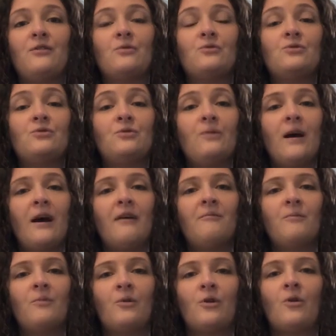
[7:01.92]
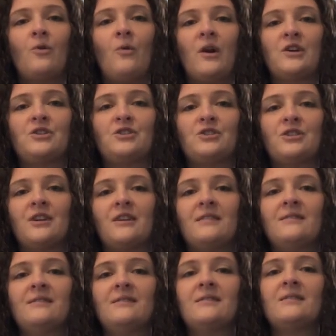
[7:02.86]
you do have more
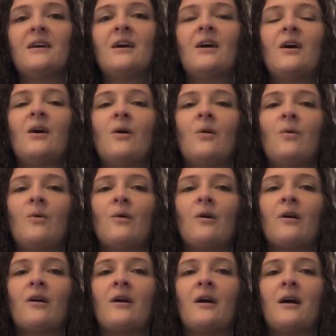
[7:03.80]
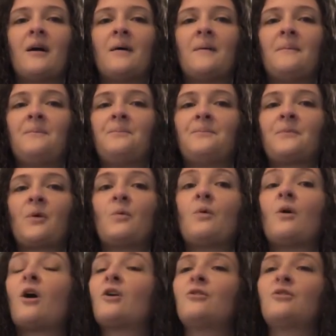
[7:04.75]
questions or um,
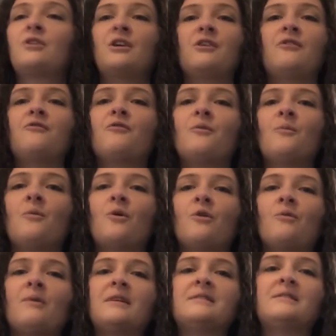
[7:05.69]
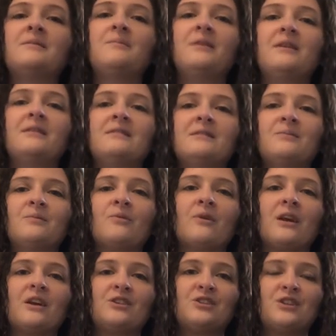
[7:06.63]
are looking for more recipe
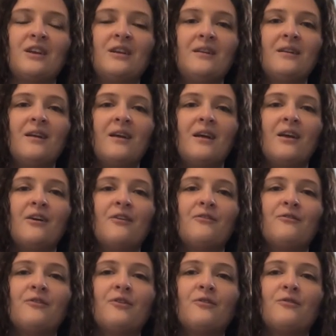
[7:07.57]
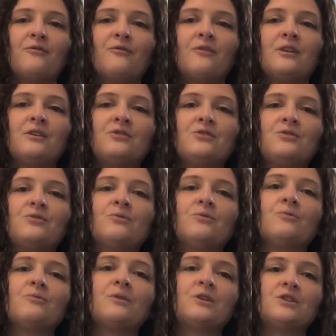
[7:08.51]
inspiration, feel free to
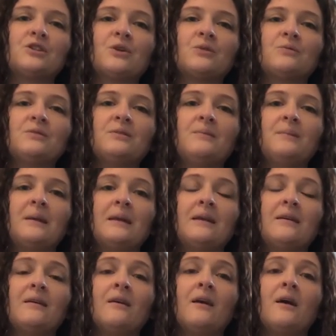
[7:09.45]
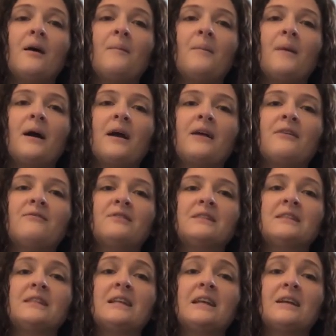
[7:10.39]
reach out to me by
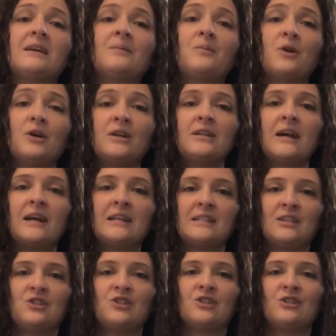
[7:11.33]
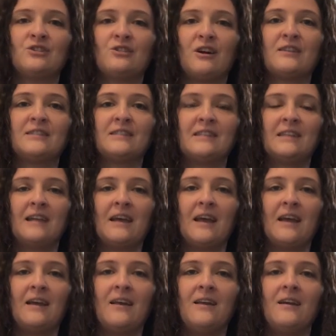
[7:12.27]
visiting
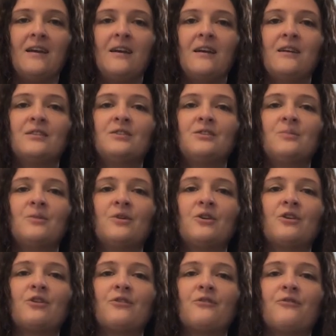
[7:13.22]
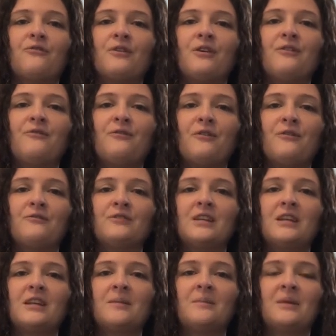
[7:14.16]
bookadietitian.ca to book your free
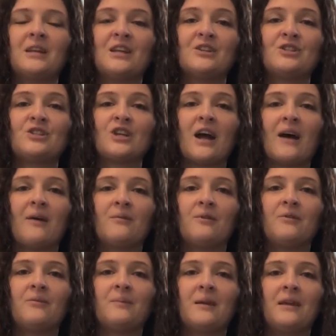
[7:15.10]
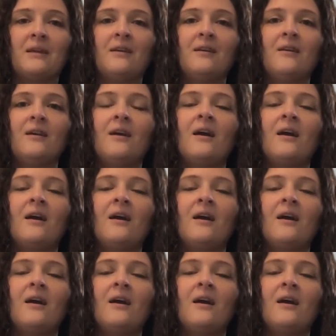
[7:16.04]
15-minute chat with me.